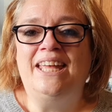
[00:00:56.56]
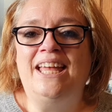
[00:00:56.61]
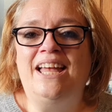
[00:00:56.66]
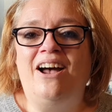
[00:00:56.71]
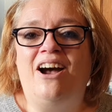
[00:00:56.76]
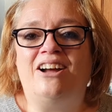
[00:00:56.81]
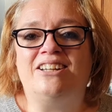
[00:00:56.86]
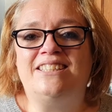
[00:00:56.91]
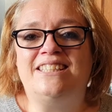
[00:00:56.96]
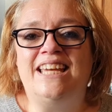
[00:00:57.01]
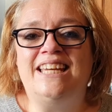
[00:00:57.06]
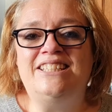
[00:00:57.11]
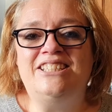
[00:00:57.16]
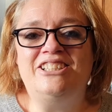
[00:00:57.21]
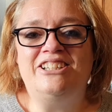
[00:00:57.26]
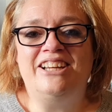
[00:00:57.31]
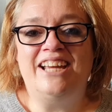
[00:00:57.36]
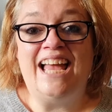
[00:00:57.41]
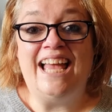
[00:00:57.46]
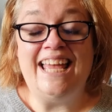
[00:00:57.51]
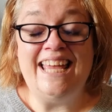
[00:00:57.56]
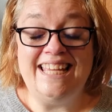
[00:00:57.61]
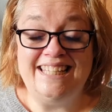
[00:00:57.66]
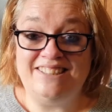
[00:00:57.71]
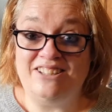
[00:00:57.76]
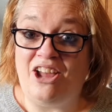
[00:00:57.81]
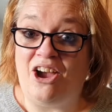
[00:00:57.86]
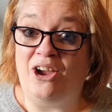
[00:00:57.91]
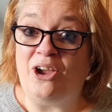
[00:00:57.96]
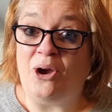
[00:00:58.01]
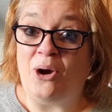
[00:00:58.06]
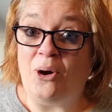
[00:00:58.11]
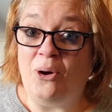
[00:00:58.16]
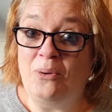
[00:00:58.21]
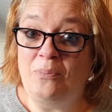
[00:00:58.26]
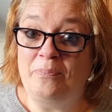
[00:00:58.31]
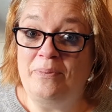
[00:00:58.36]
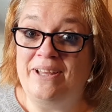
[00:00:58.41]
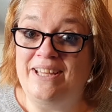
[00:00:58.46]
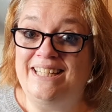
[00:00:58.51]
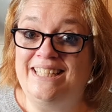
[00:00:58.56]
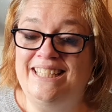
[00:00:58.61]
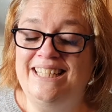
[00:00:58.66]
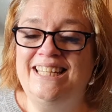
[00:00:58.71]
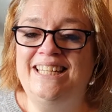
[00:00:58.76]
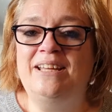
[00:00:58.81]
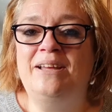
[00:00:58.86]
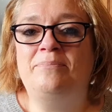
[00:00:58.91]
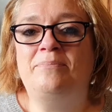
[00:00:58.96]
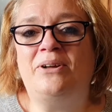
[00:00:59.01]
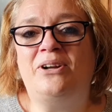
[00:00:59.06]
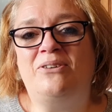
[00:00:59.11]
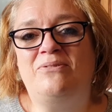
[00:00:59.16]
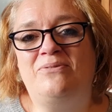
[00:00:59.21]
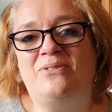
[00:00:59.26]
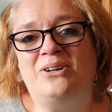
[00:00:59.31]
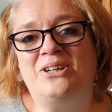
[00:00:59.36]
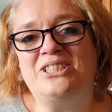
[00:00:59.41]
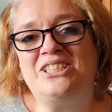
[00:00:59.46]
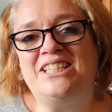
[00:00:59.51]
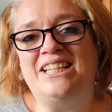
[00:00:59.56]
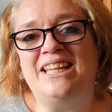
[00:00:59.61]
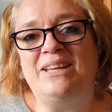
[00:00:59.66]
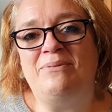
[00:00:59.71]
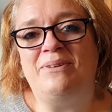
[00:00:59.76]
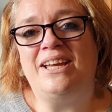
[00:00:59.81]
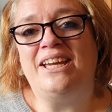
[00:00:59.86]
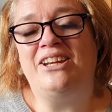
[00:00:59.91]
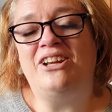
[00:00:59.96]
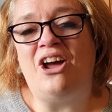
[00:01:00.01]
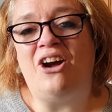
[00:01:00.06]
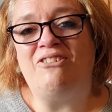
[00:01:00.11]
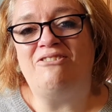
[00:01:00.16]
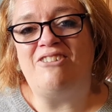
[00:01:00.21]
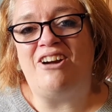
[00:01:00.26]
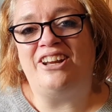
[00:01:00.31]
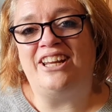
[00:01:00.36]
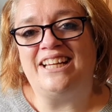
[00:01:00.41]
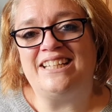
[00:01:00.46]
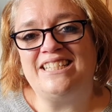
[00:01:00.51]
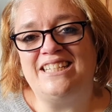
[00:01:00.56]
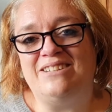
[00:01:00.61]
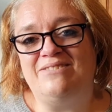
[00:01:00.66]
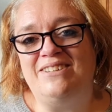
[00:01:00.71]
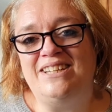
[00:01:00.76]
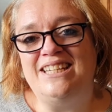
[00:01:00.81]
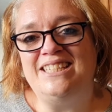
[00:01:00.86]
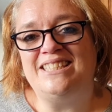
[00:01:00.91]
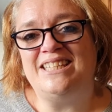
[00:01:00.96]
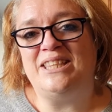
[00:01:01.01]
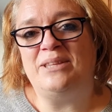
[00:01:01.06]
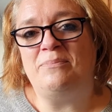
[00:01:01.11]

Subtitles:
Our centre is now open, but unfortunately we cannot run activities at the